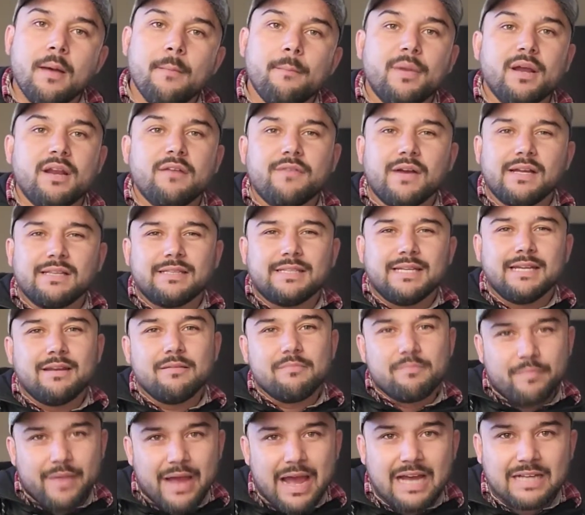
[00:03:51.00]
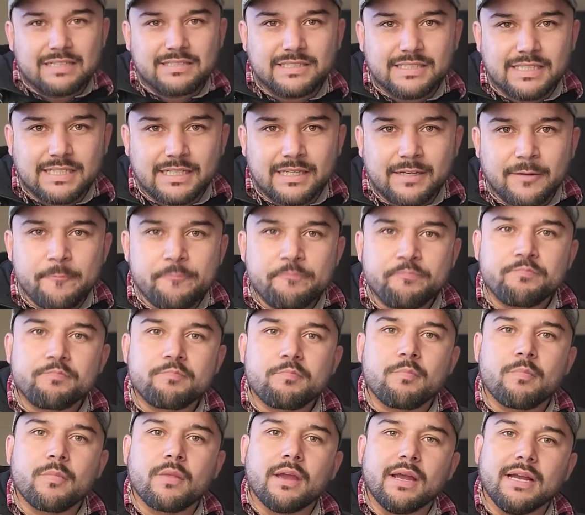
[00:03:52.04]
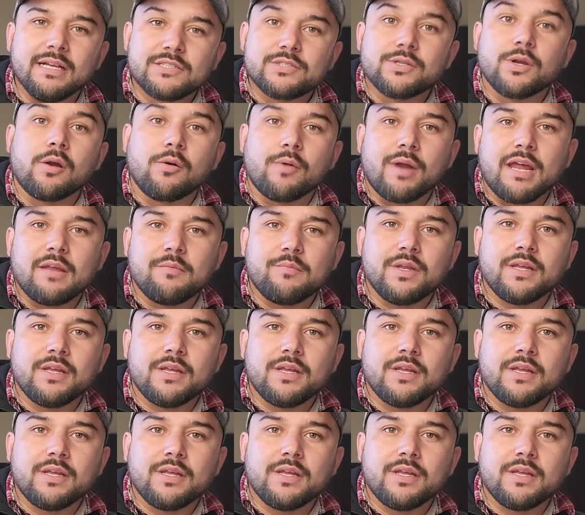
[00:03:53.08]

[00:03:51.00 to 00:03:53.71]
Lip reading: but if I didn't pass it, it's all right,